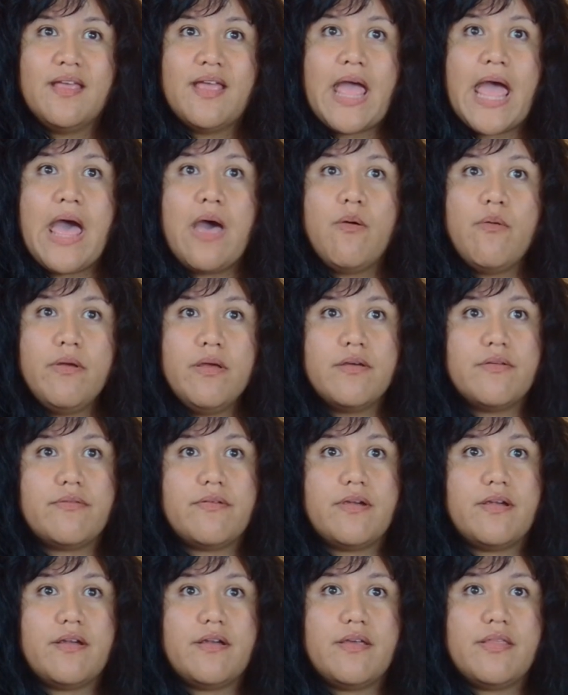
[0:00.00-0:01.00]

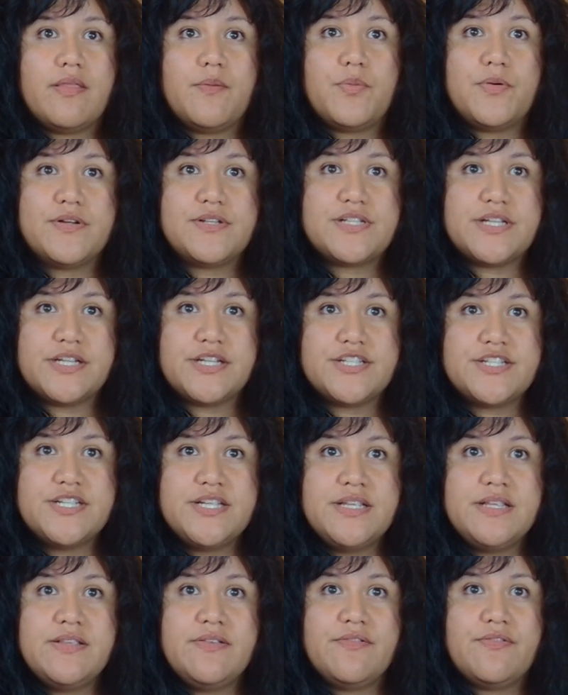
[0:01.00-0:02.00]
However, the
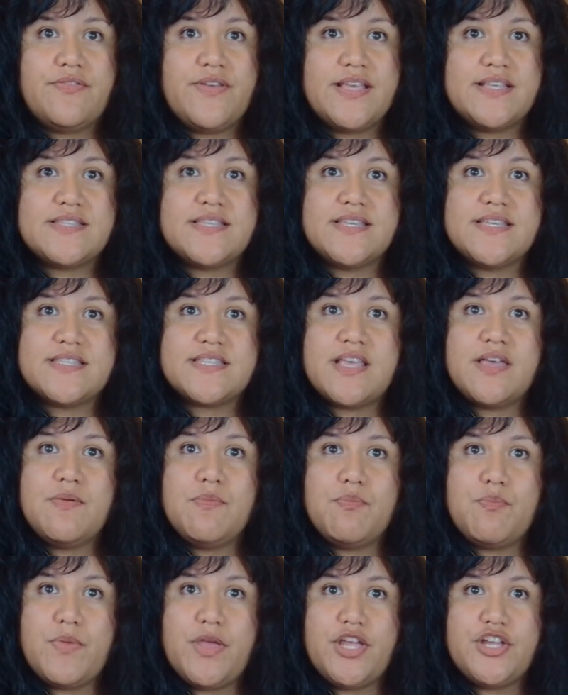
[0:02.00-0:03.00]
production faces a
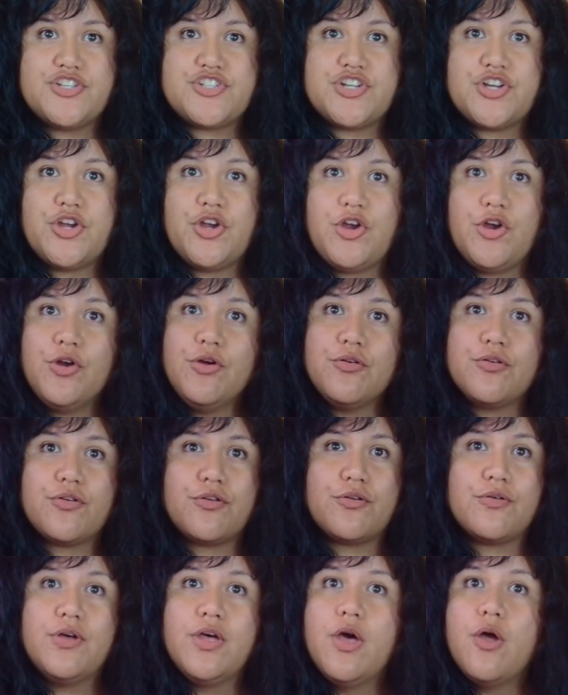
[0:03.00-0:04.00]
major
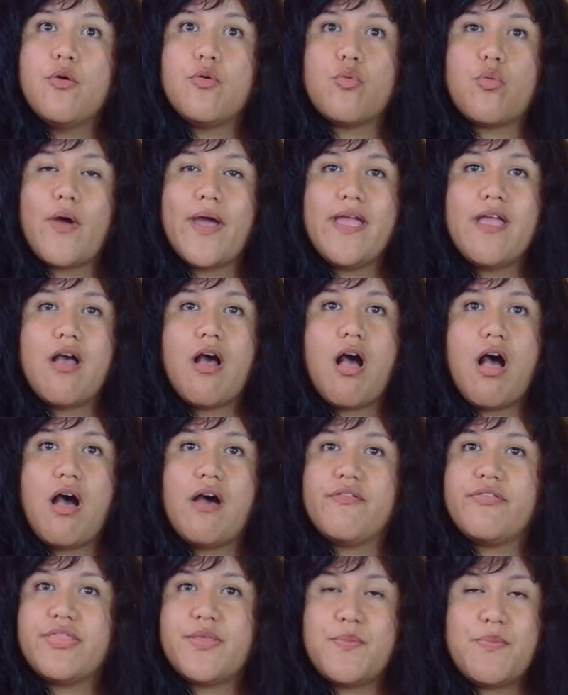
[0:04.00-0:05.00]
hurdle right
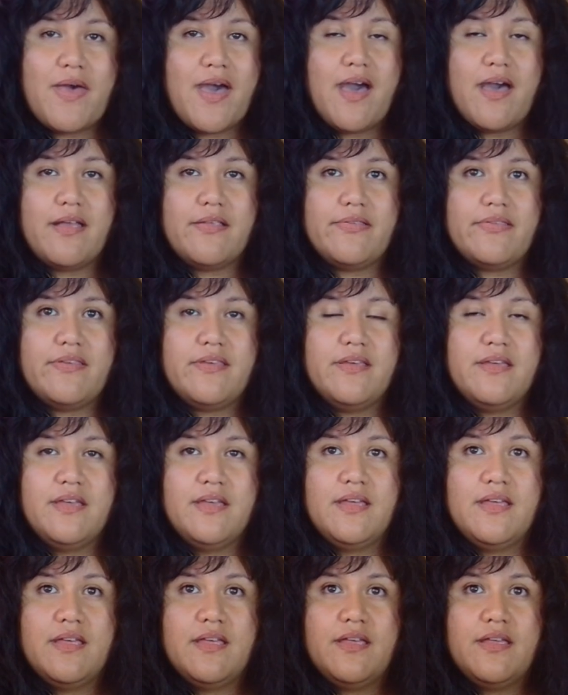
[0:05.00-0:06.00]
off the bat.
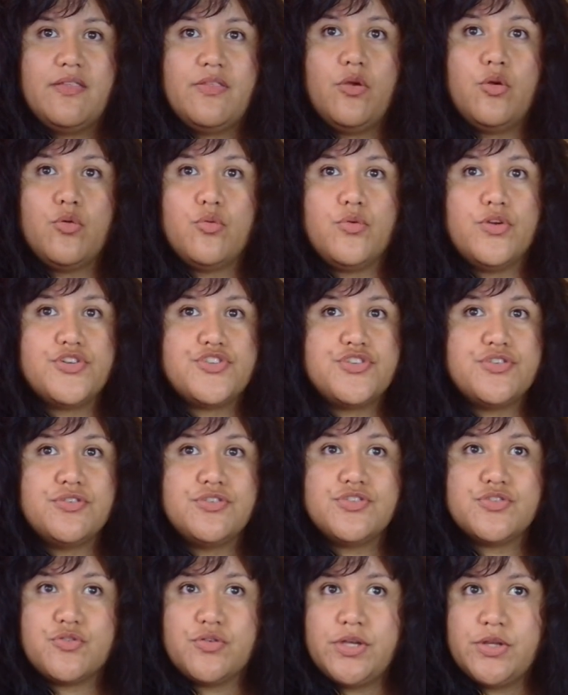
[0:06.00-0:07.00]
The
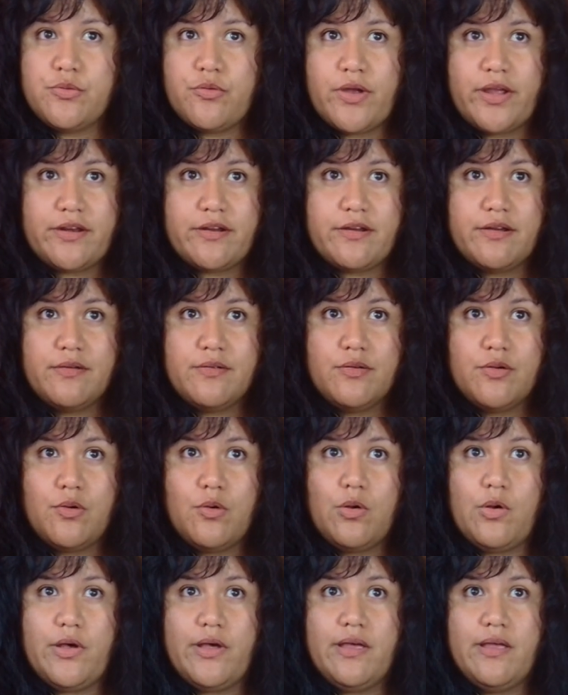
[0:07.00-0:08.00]
original screenwriter,
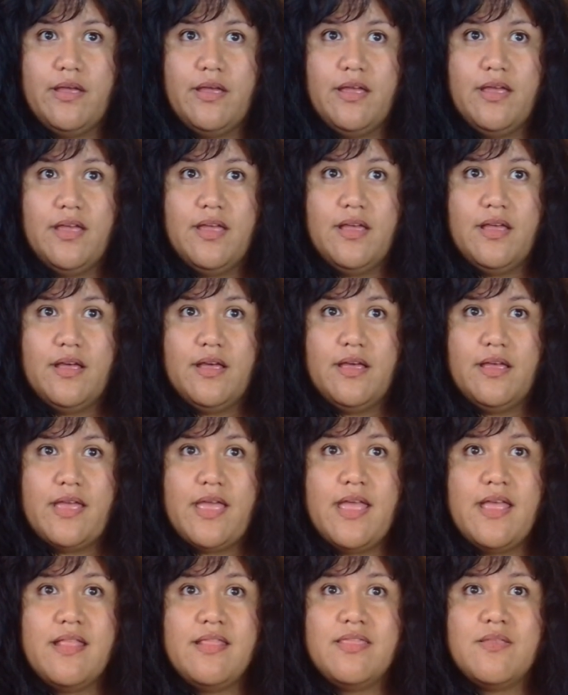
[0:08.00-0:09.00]
Goa,
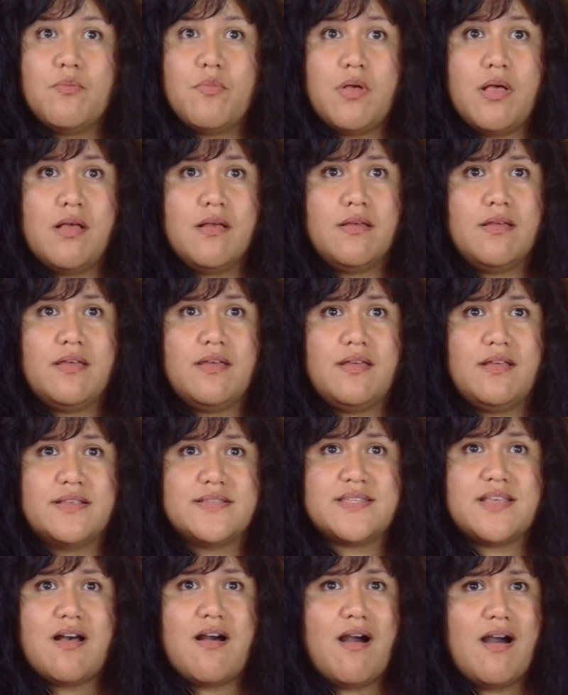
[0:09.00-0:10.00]
and the
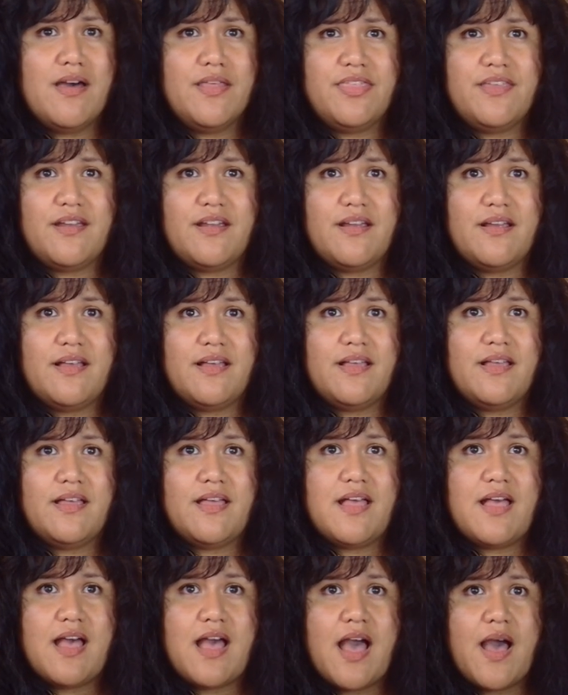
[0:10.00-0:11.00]
manga's author,
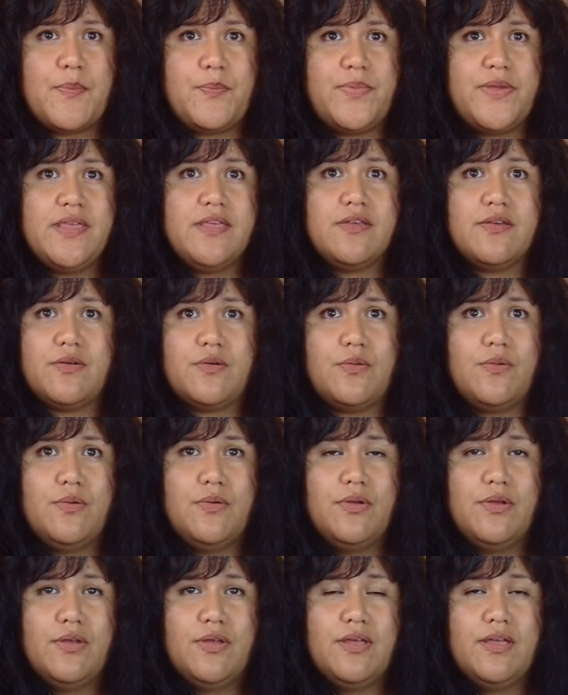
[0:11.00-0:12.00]
Abiko,
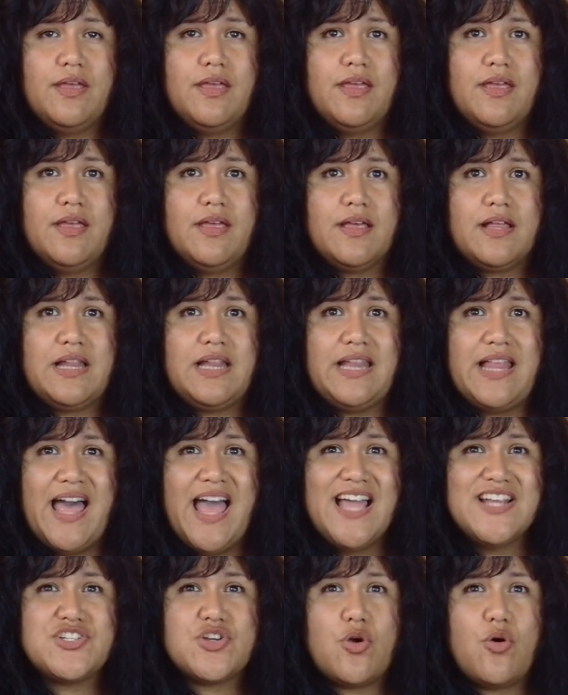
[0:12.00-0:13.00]

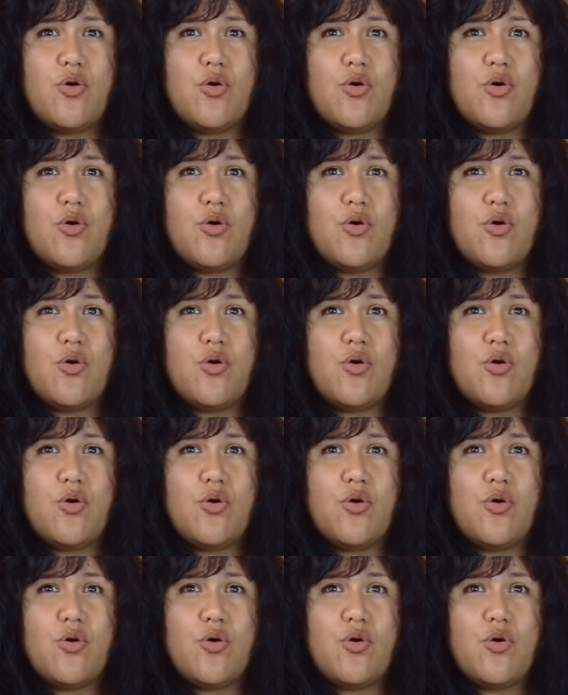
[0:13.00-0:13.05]
clash